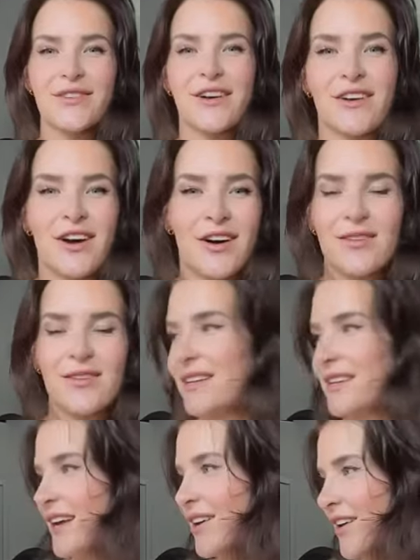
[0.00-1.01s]
I got all my
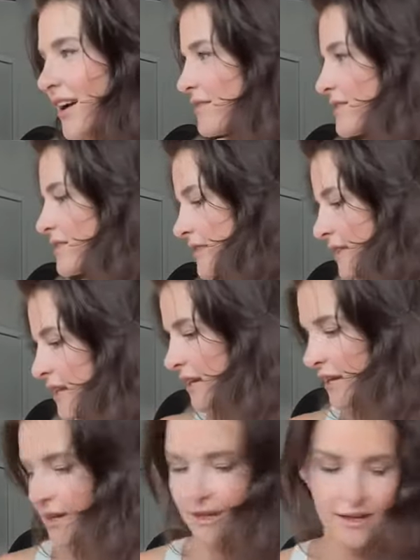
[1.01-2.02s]
like crafts
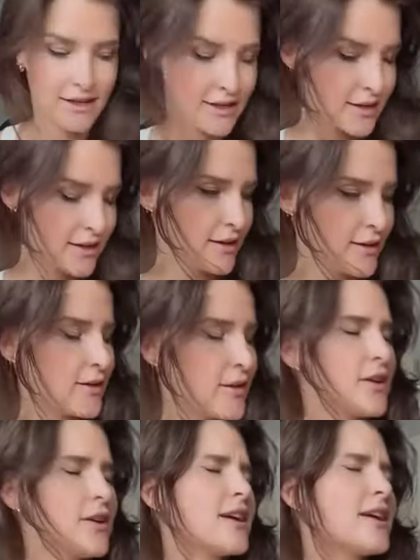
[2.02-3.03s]
in here.
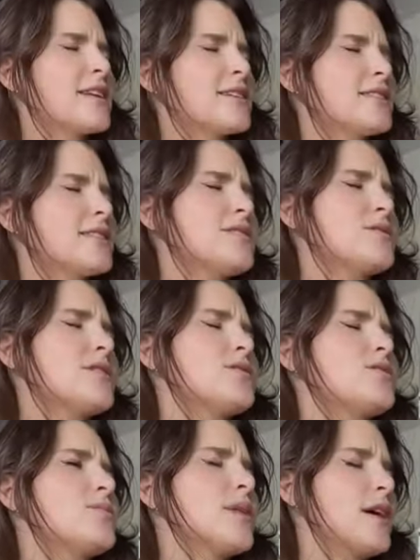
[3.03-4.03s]
Yuri, this is like
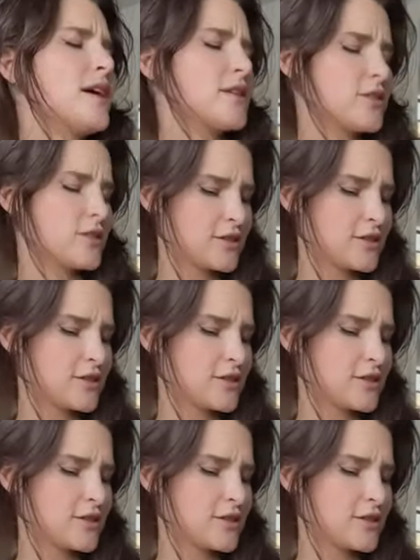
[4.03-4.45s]
too much.